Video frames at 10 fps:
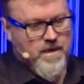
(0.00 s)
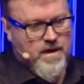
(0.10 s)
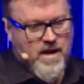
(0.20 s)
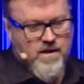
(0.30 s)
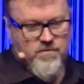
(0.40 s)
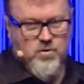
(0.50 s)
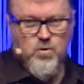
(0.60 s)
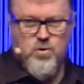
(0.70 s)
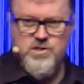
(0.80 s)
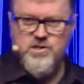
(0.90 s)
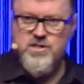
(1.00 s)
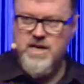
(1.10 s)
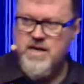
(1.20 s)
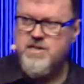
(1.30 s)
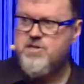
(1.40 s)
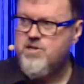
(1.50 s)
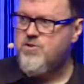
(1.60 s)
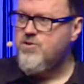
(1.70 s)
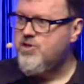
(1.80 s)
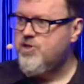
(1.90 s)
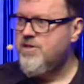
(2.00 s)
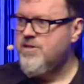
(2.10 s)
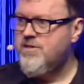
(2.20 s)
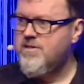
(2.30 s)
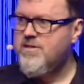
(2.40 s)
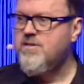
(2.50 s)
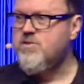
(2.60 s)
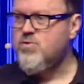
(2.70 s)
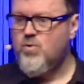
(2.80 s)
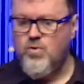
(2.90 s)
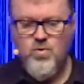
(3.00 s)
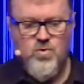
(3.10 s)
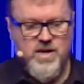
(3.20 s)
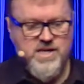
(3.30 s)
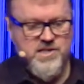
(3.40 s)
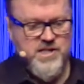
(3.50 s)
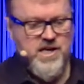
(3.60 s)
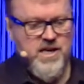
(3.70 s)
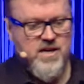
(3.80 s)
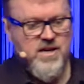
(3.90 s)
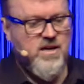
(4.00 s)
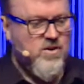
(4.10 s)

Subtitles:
And of course, execution is always key.